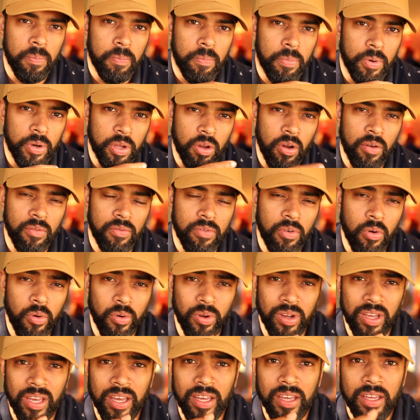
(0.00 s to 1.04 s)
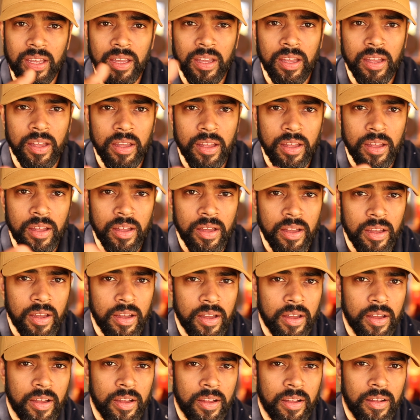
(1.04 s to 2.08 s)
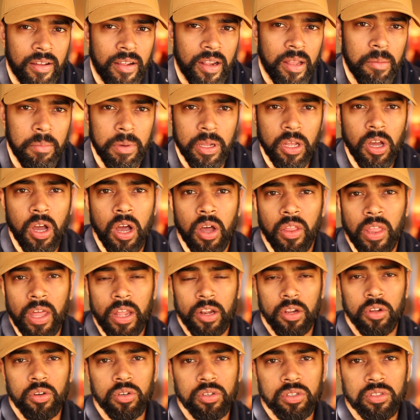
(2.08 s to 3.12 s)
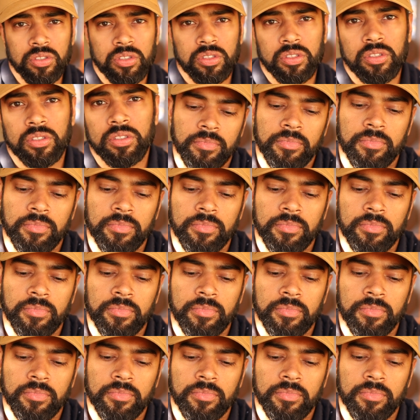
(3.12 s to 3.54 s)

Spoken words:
put it on 4K. Let me know how that looks.